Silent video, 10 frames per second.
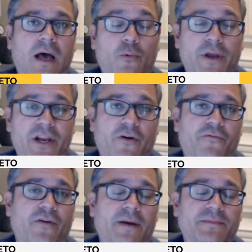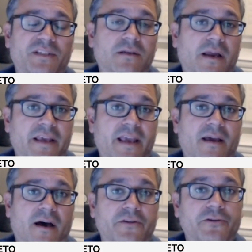We know from
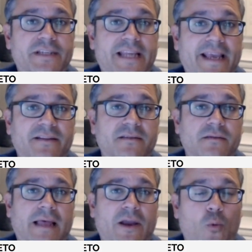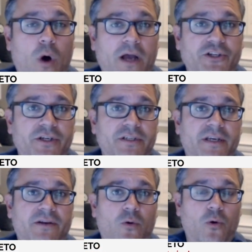studying other states like
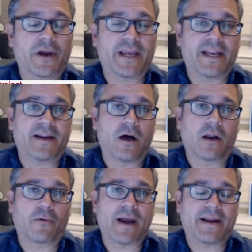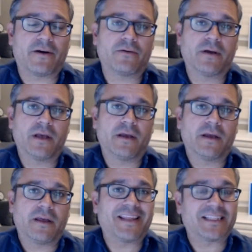Washington, Oregon, and Colorado
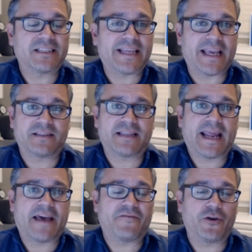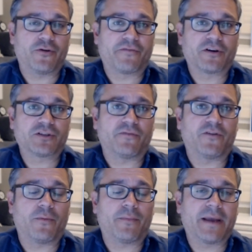that states that have universal
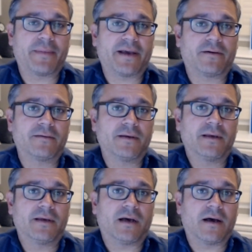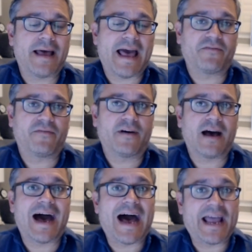vote by mail have
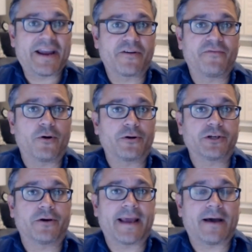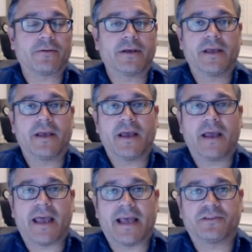higher voter turnout.
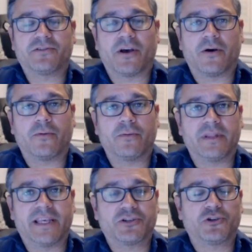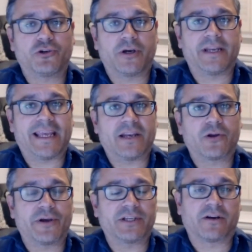And so this should
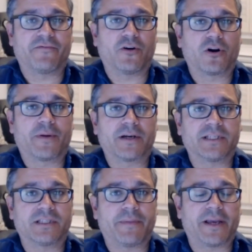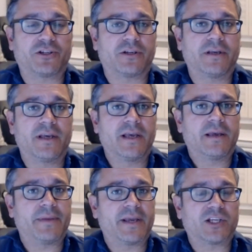increase our voter participation
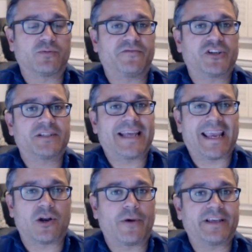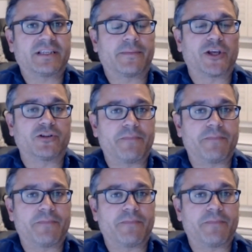because we've just taken away some of those